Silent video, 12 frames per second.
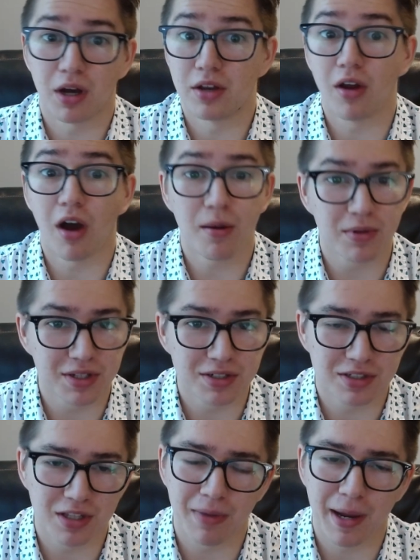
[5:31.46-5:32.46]

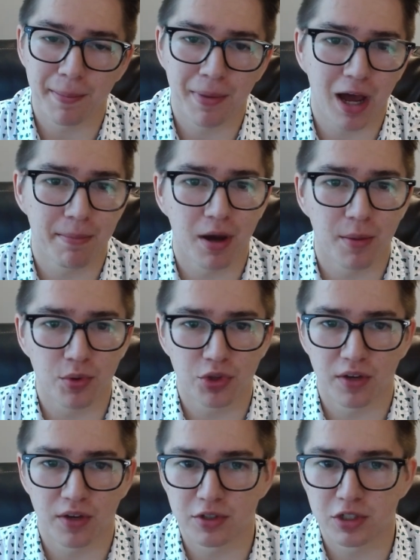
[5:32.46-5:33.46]
anomalies that might pop up with
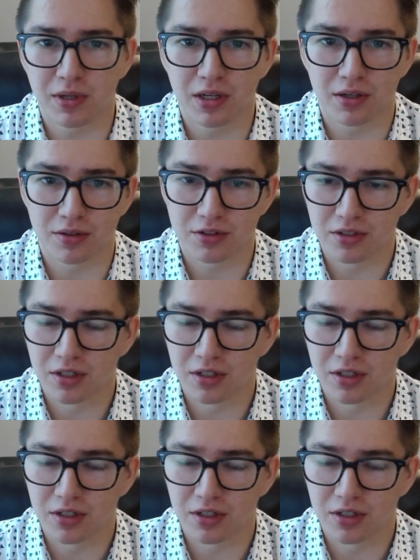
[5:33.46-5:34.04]
different speakers.